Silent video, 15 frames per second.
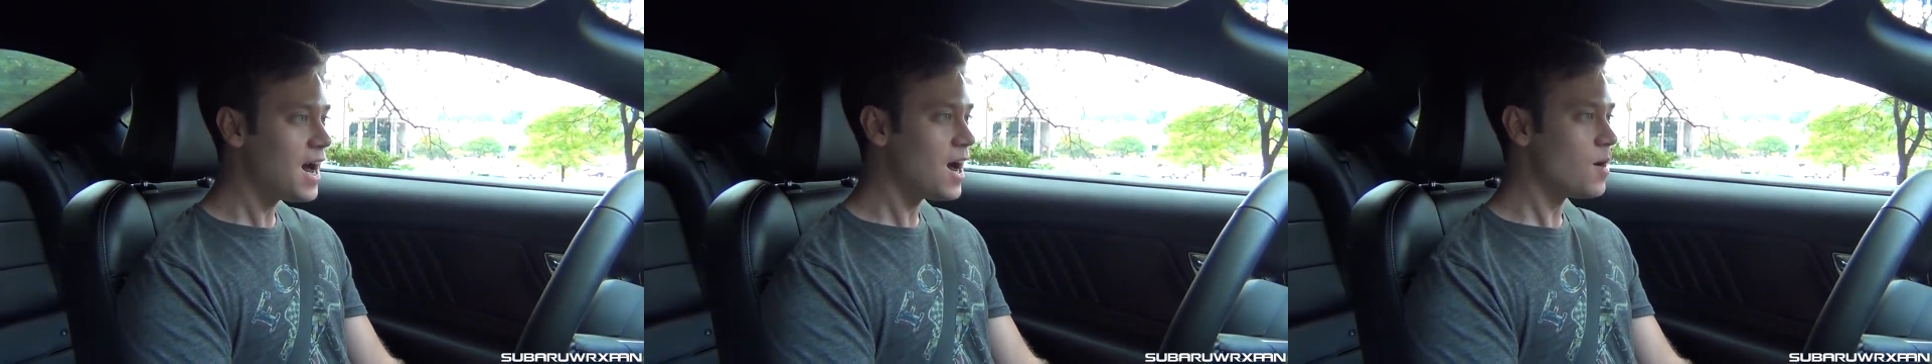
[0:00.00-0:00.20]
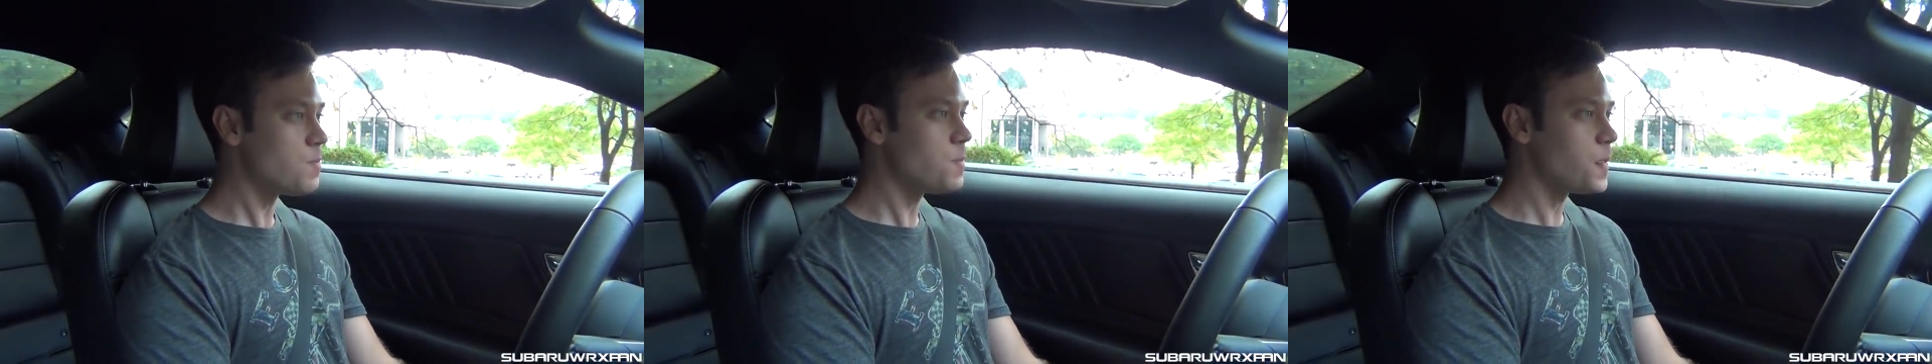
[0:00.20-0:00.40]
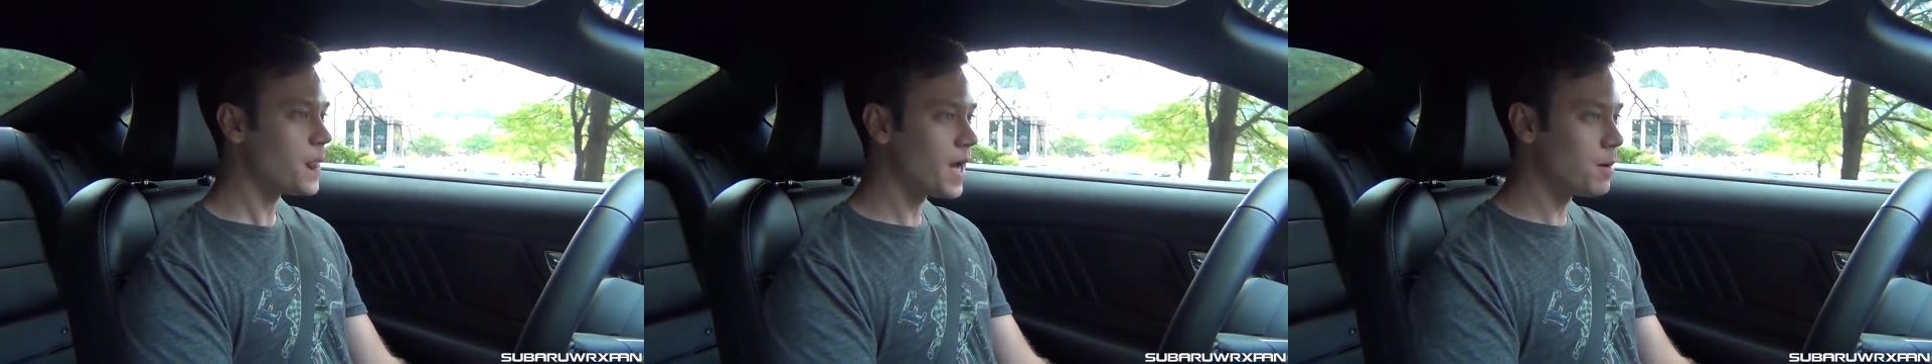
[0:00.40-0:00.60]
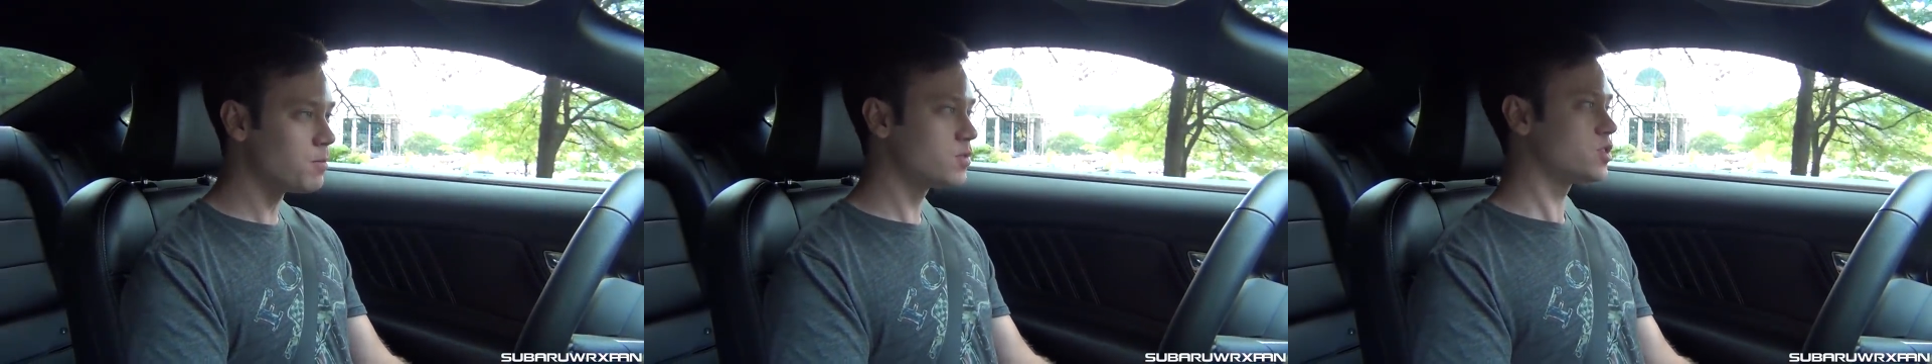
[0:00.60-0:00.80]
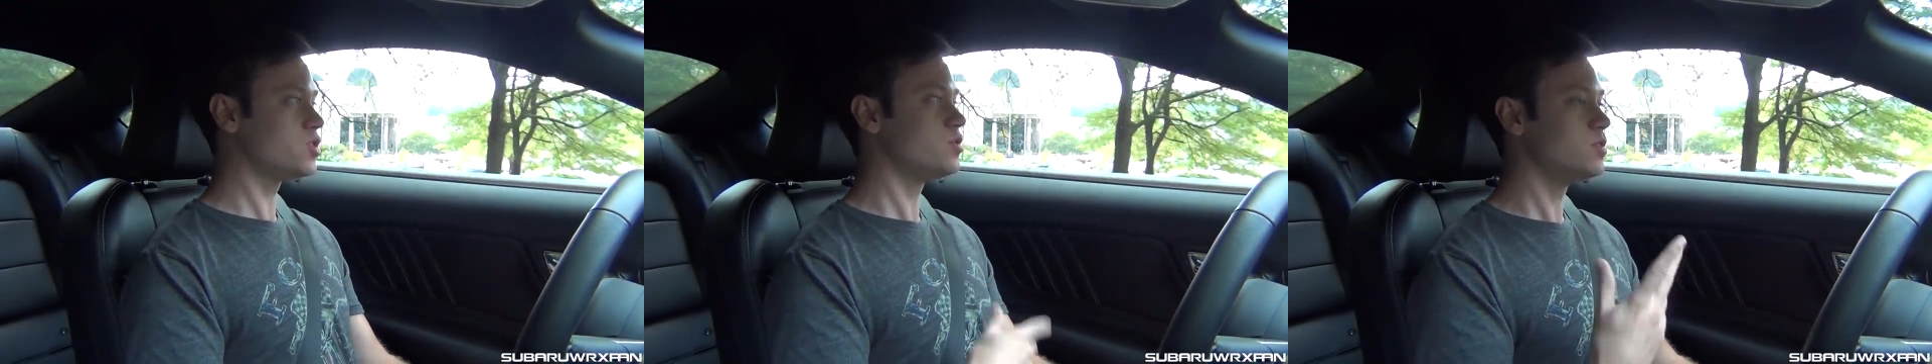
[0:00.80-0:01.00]
Um,
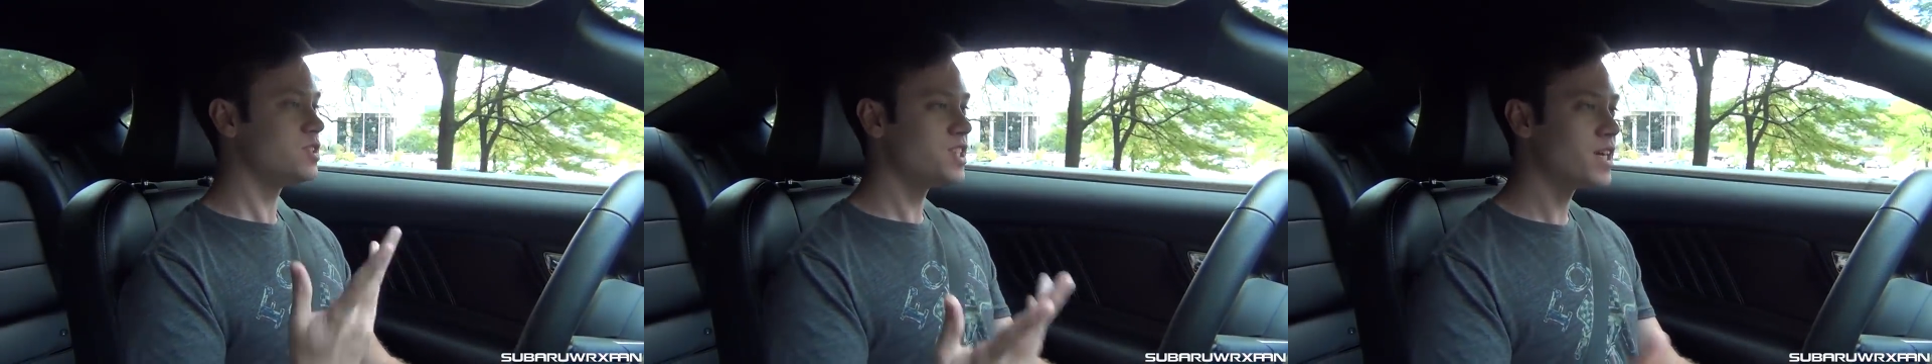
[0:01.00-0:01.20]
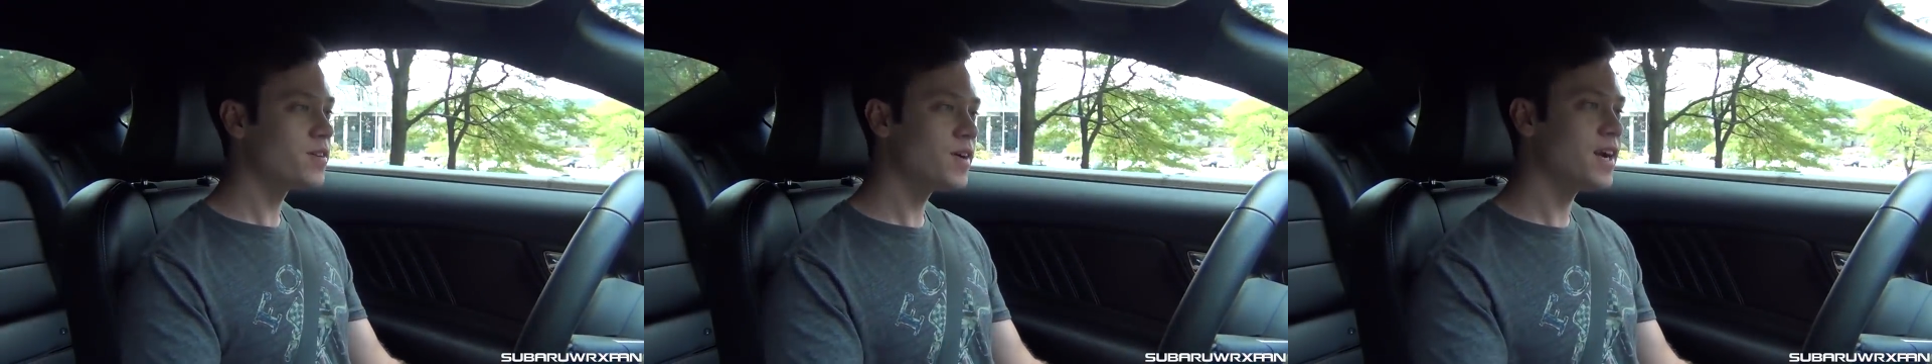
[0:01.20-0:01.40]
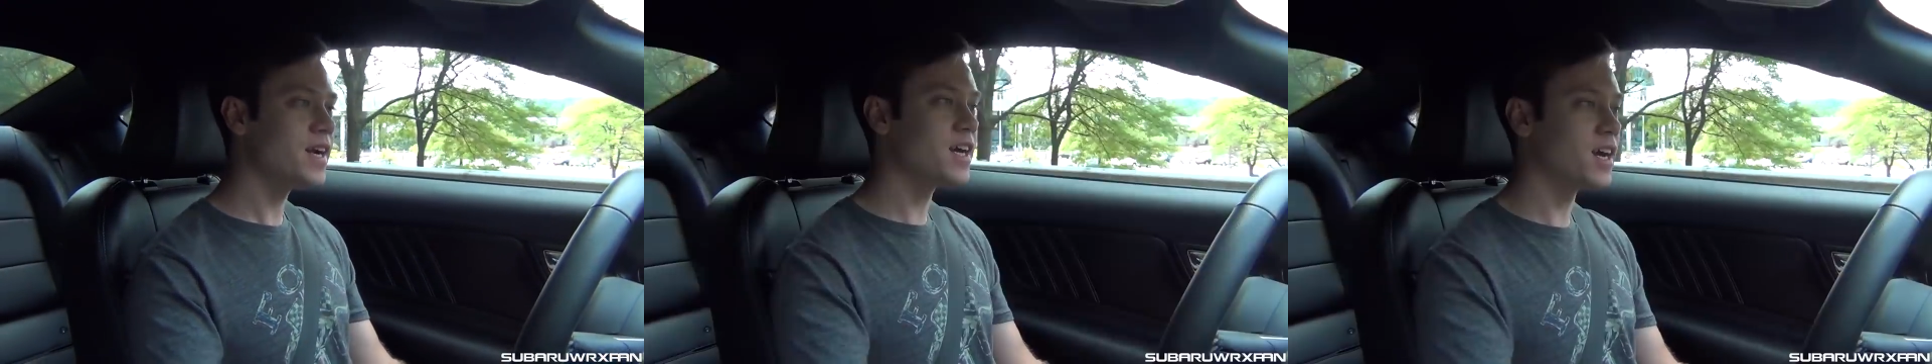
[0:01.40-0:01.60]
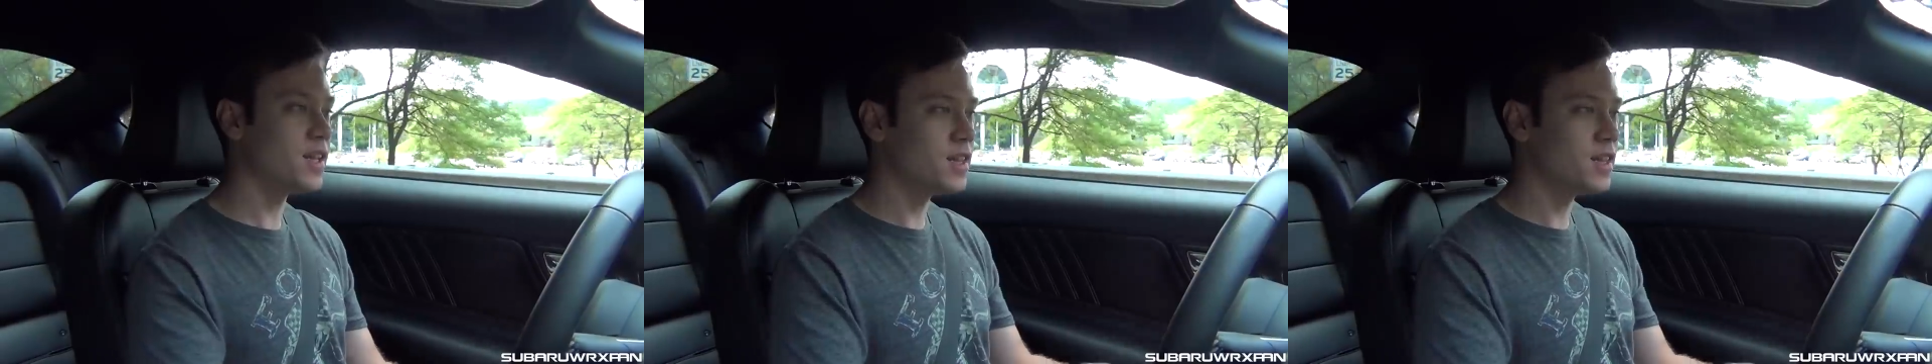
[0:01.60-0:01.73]
I'm generating